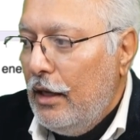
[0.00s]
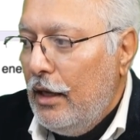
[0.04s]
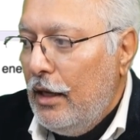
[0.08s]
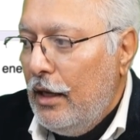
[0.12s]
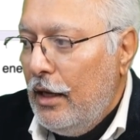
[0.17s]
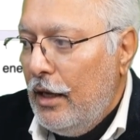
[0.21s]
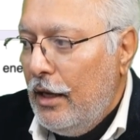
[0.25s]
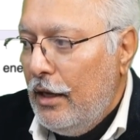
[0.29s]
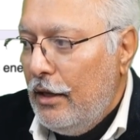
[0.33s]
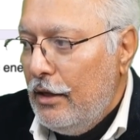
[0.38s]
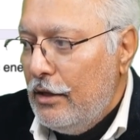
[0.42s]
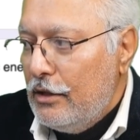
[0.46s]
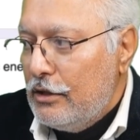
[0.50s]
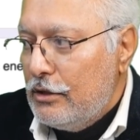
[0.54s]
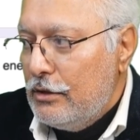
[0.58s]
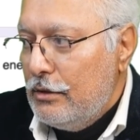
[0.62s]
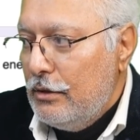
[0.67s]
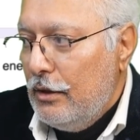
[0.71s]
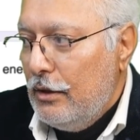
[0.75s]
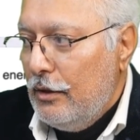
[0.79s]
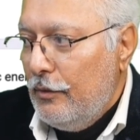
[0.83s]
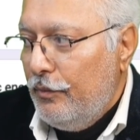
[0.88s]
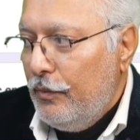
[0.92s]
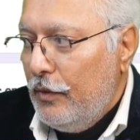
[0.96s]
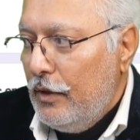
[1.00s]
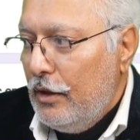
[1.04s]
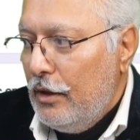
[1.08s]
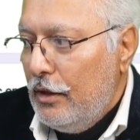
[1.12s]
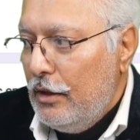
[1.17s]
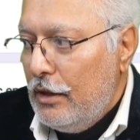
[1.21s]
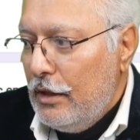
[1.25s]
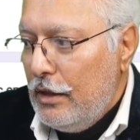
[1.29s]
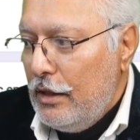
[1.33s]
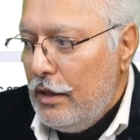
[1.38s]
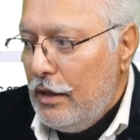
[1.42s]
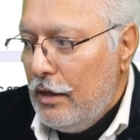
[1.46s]
here is
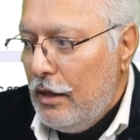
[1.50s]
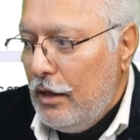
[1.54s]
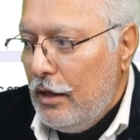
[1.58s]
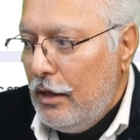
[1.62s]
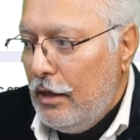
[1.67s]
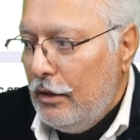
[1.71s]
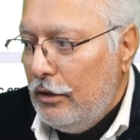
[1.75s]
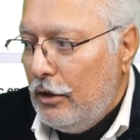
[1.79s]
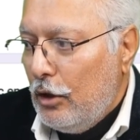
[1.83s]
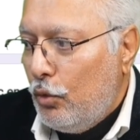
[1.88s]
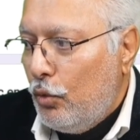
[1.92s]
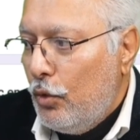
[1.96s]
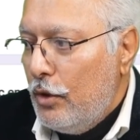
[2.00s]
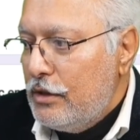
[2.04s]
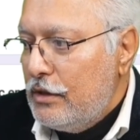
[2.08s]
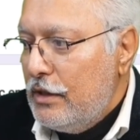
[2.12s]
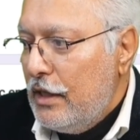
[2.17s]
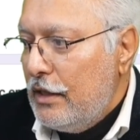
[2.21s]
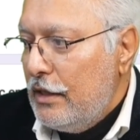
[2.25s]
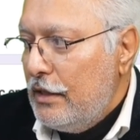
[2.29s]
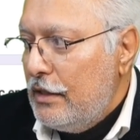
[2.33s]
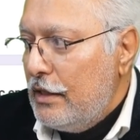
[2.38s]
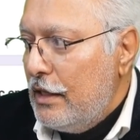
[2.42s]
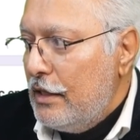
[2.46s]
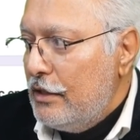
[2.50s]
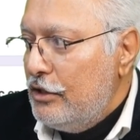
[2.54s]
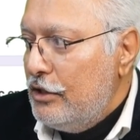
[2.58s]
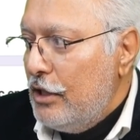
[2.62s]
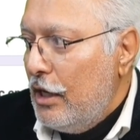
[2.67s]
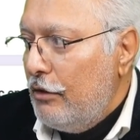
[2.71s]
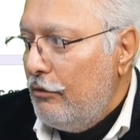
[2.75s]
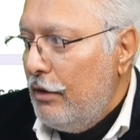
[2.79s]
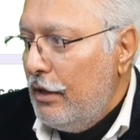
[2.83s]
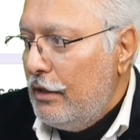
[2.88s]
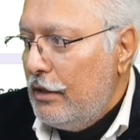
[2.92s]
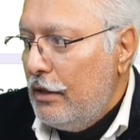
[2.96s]
the quiz that it has
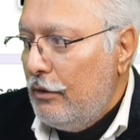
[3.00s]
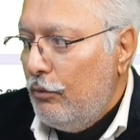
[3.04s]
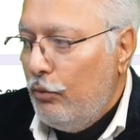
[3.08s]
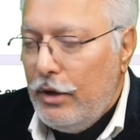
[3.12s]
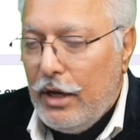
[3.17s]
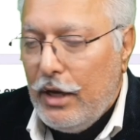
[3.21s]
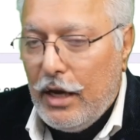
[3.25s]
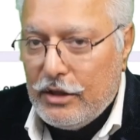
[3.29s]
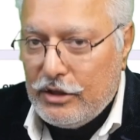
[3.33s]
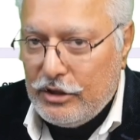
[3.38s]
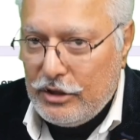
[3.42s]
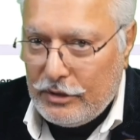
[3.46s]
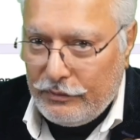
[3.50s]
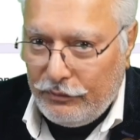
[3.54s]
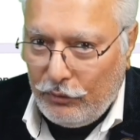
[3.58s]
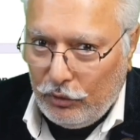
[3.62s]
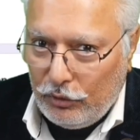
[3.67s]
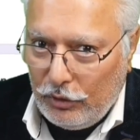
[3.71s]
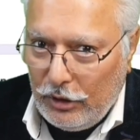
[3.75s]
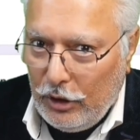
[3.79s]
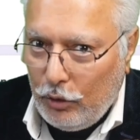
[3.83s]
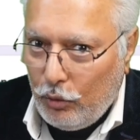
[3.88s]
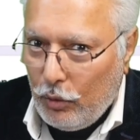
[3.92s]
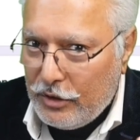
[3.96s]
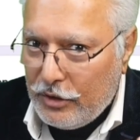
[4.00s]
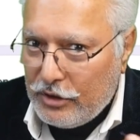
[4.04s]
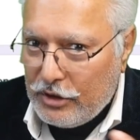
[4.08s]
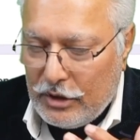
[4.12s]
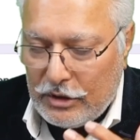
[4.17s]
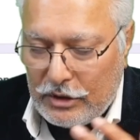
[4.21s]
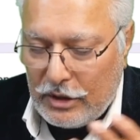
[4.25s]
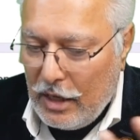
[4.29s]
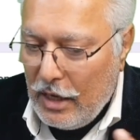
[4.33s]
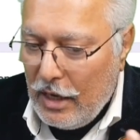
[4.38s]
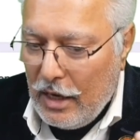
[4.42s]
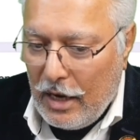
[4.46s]
generated. We asked just for 3 questions.
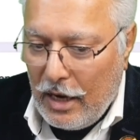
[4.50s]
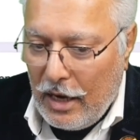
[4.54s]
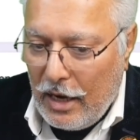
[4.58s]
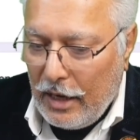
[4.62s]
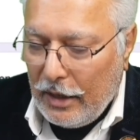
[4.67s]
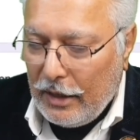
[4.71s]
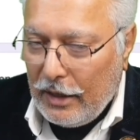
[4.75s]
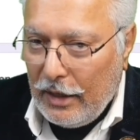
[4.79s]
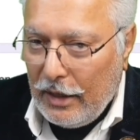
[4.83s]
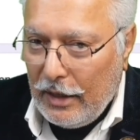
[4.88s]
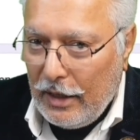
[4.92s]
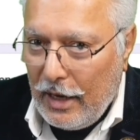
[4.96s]
I can